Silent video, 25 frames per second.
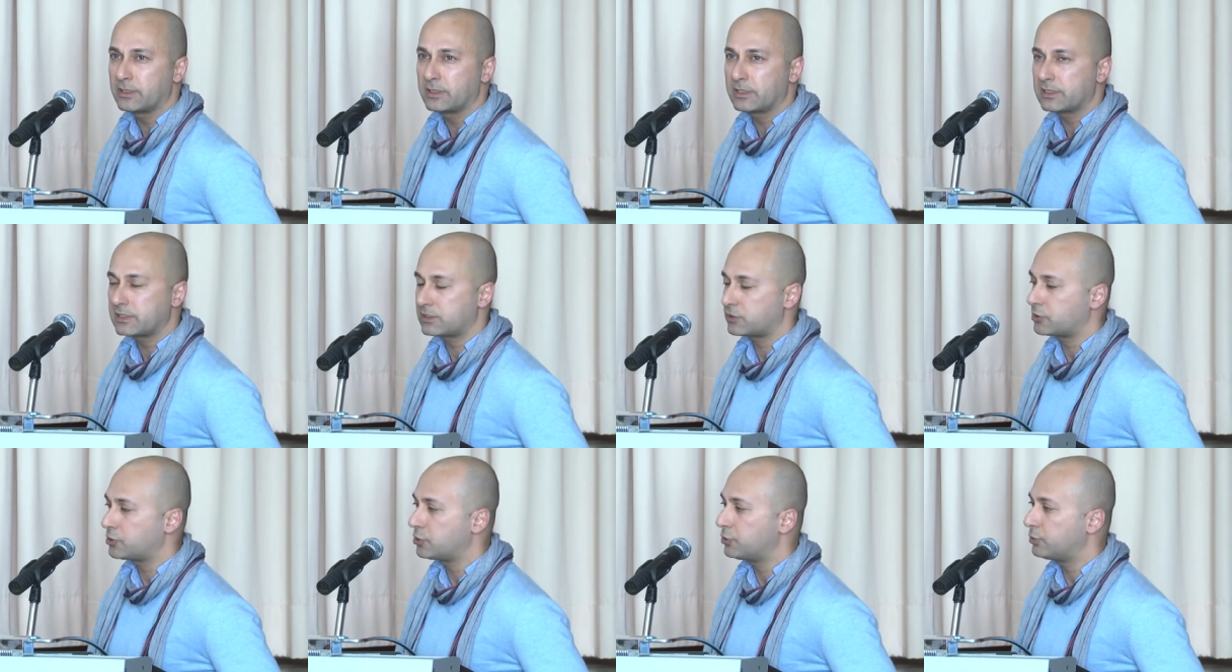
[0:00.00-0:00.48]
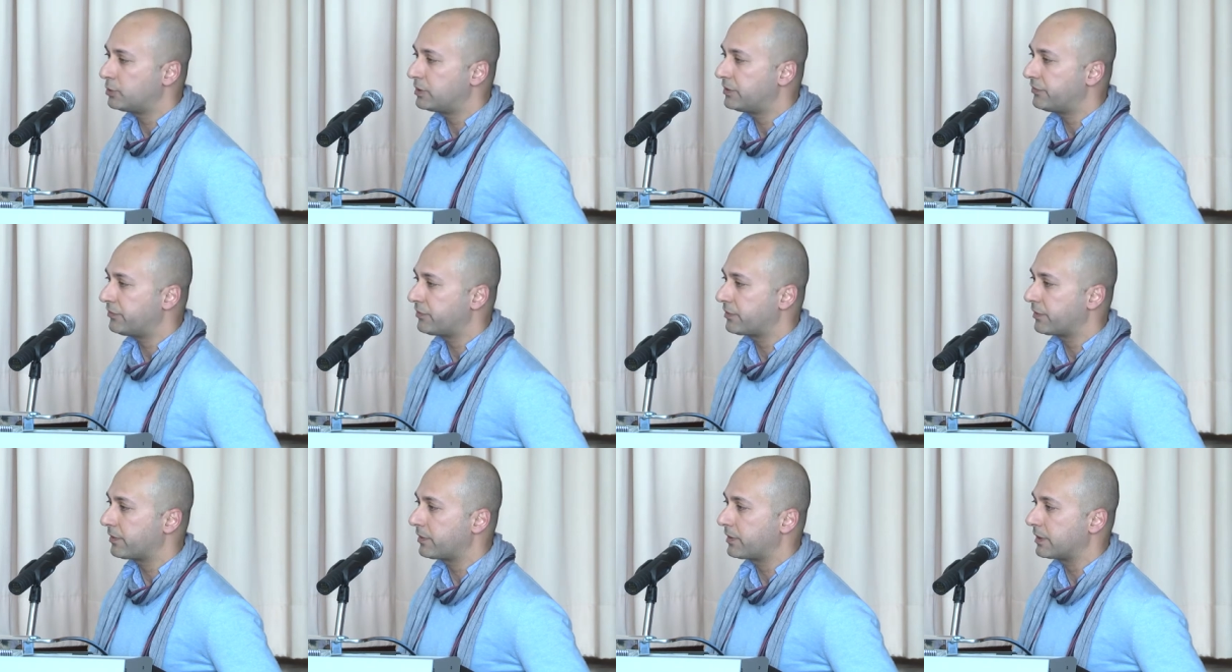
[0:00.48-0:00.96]
It's two
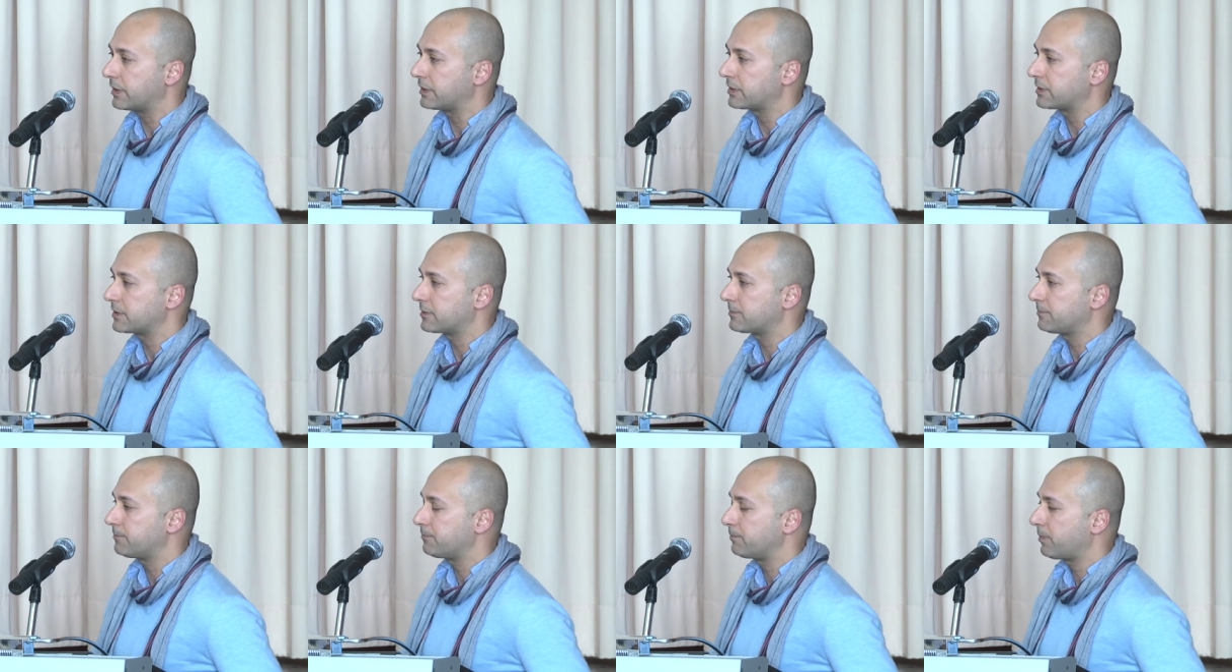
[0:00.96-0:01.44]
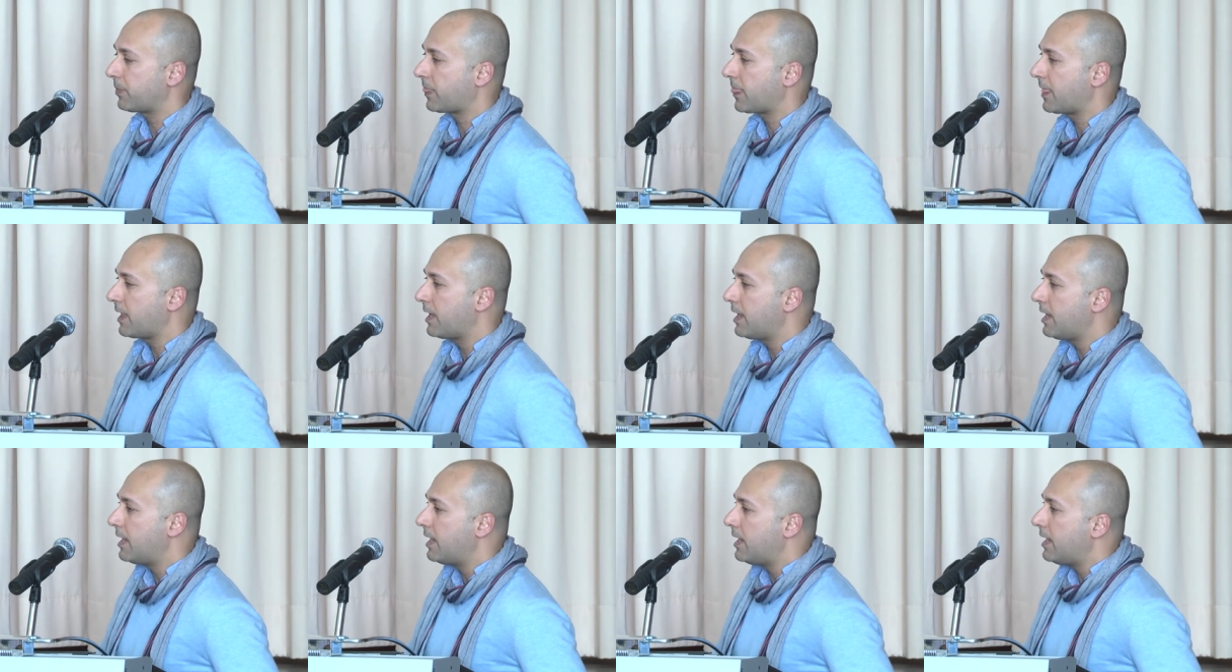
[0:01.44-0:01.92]
different things.
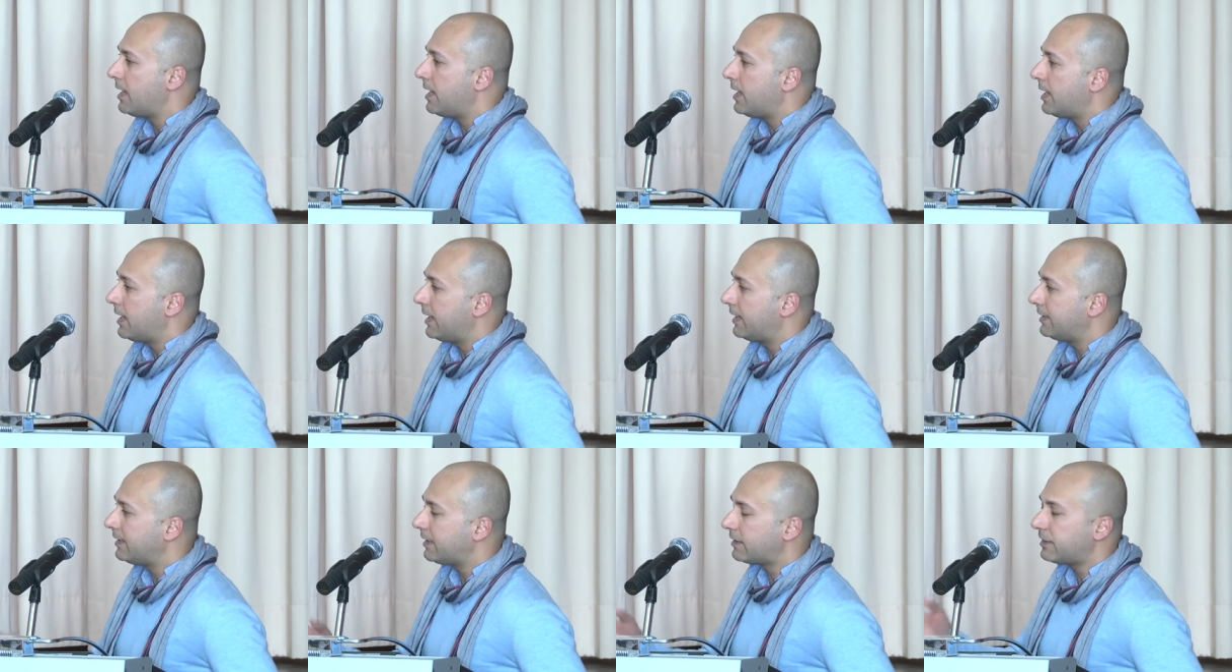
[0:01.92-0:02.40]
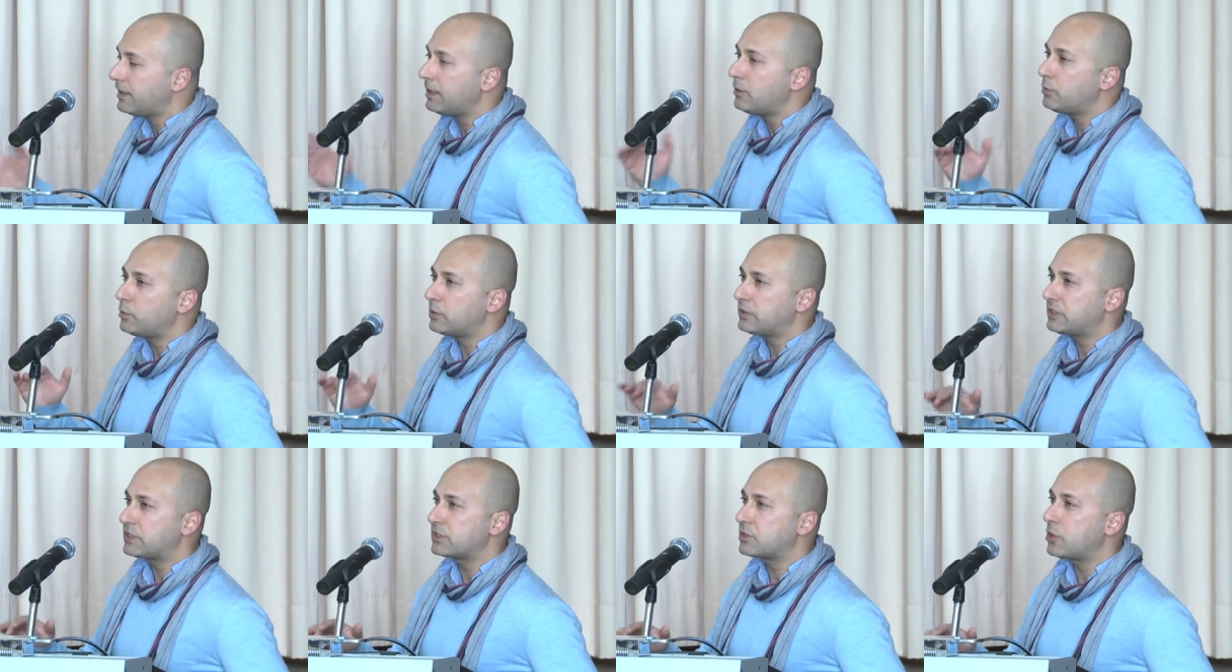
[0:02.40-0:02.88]
And I
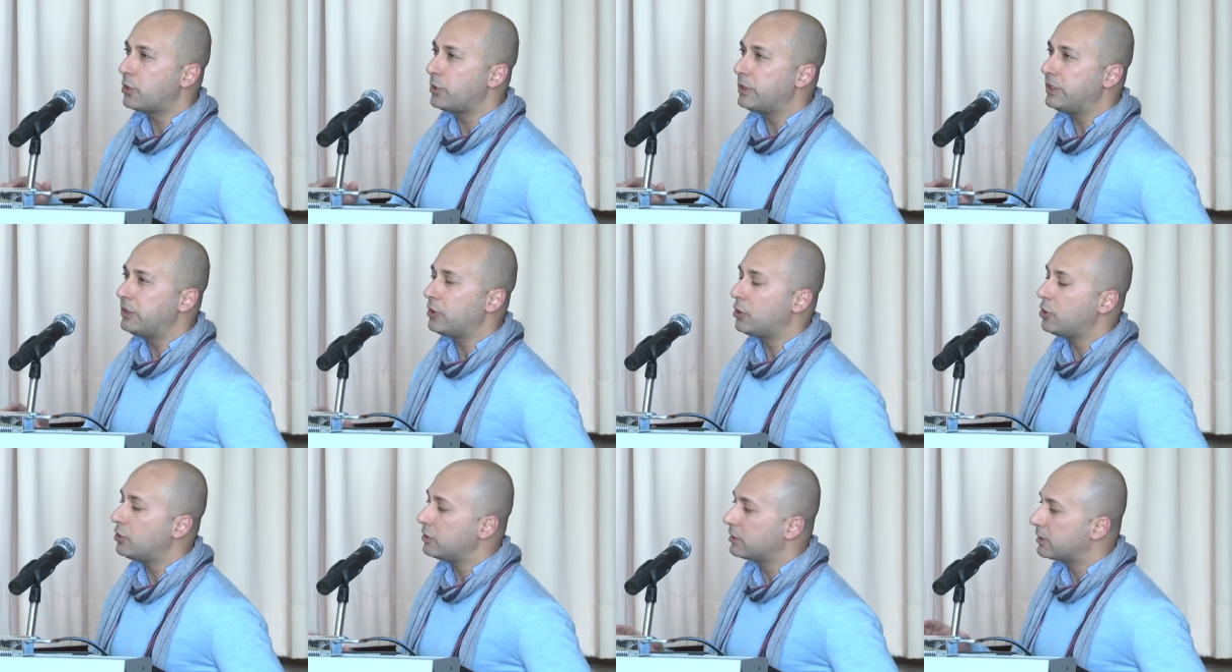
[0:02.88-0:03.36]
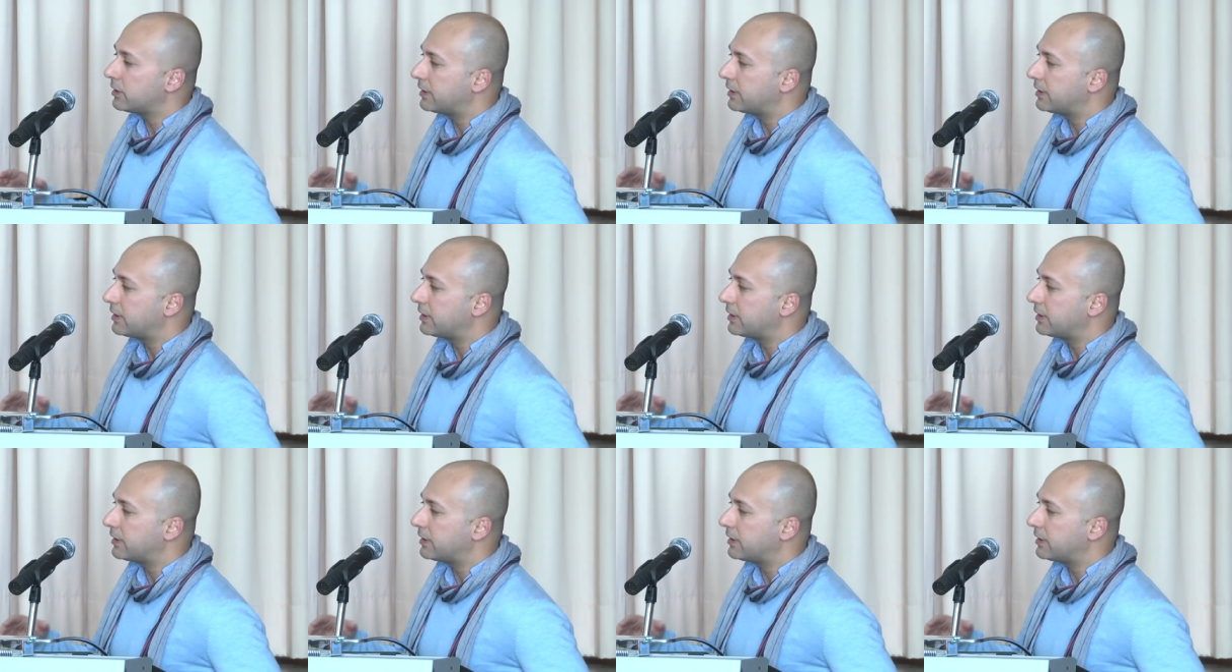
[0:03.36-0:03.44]
think what is going on